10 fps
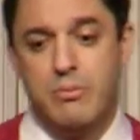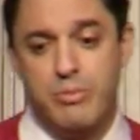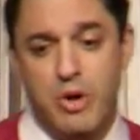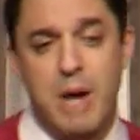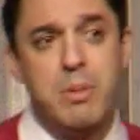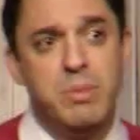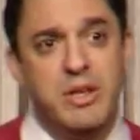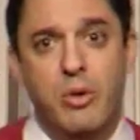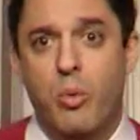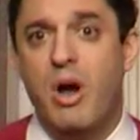Probably
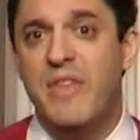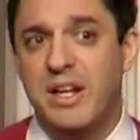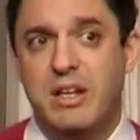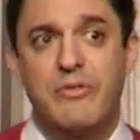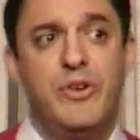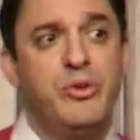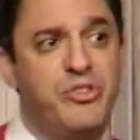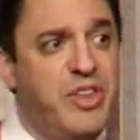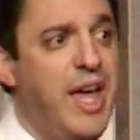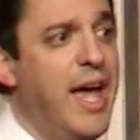the one that
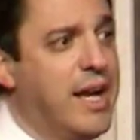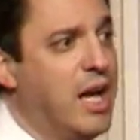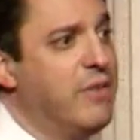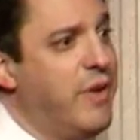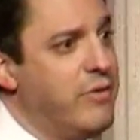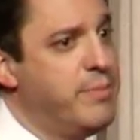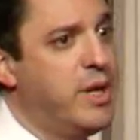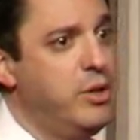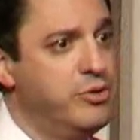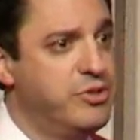confuses the heck out of
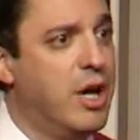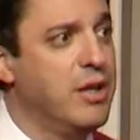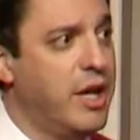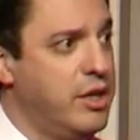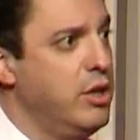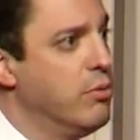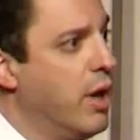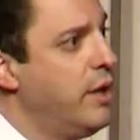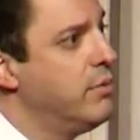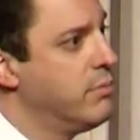everybody who's not like you,
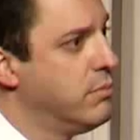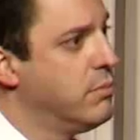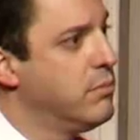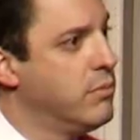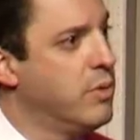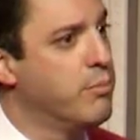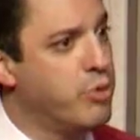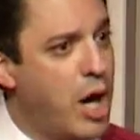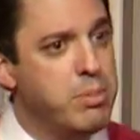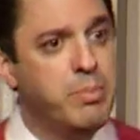right?
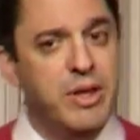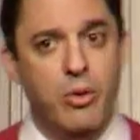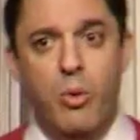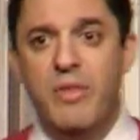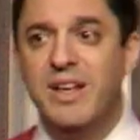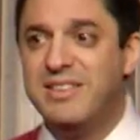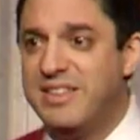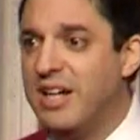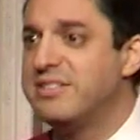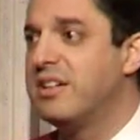Probably the one that
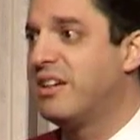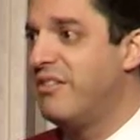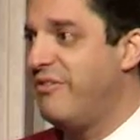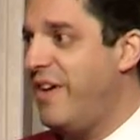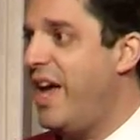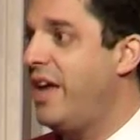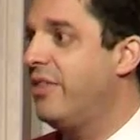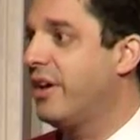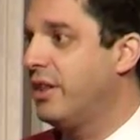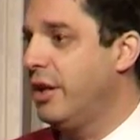doesn't convey
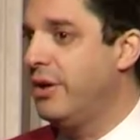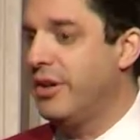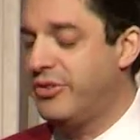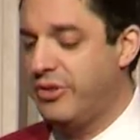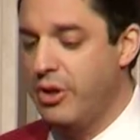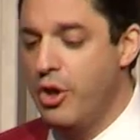the clearness.